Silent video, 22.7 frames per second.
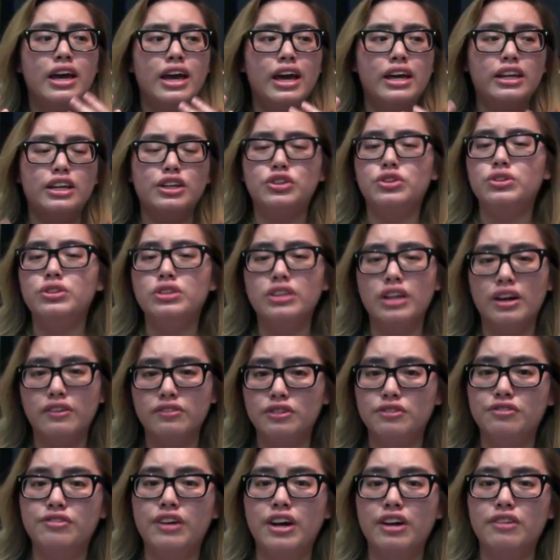and they shouldn't have
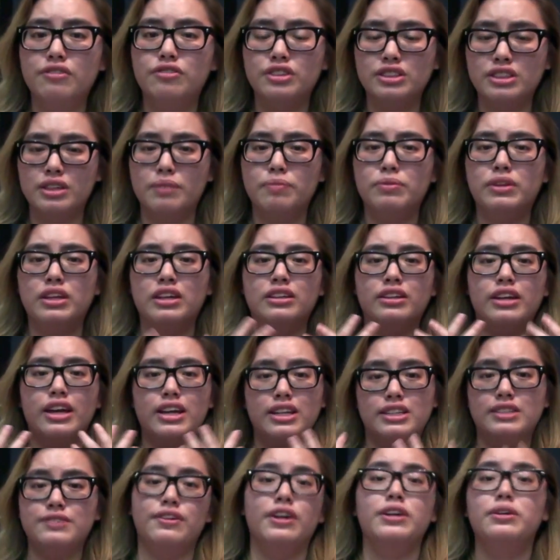to fight for something that
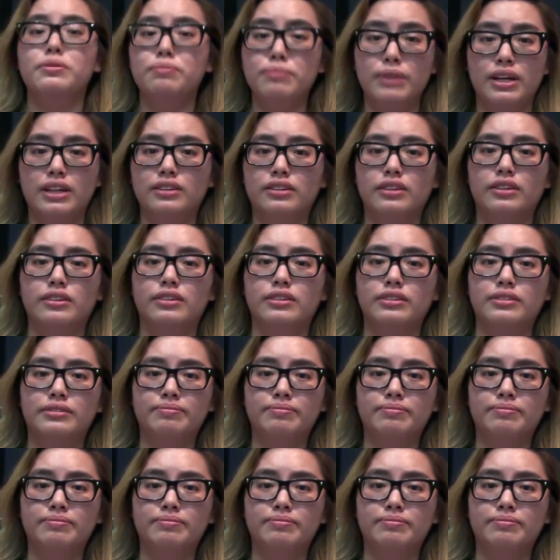is fundamental.